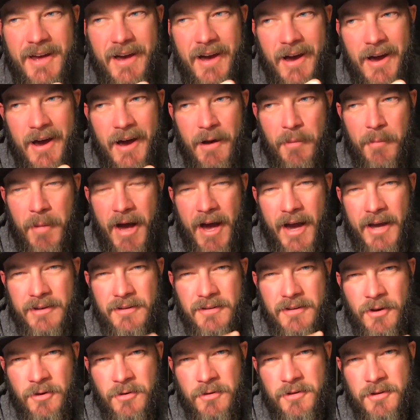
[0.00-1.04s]
I
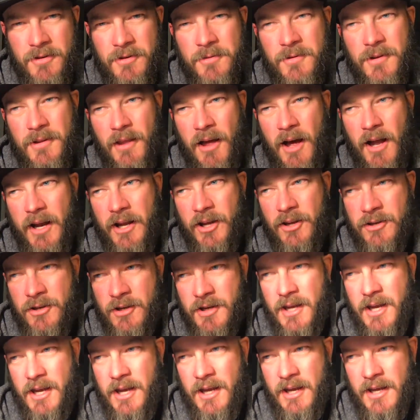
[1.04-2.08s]
don't do a lot of
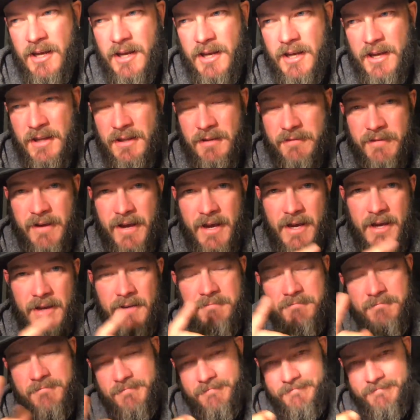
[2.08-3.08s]
cooking in the van.